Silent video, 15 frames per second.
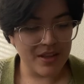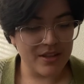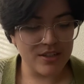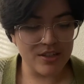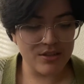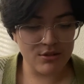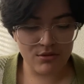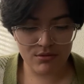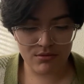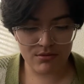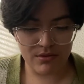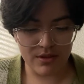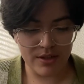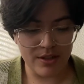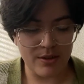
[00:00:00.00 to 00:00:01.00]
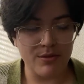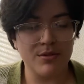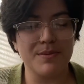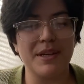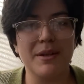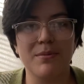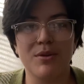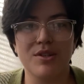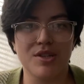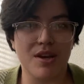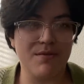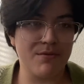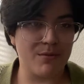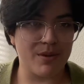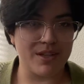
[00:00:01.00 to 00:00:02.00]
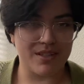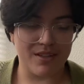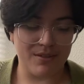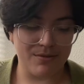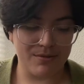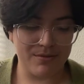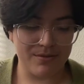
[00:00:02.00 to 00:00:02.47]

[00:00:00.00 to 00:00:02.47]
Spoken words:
just, you know, spending more time for myself.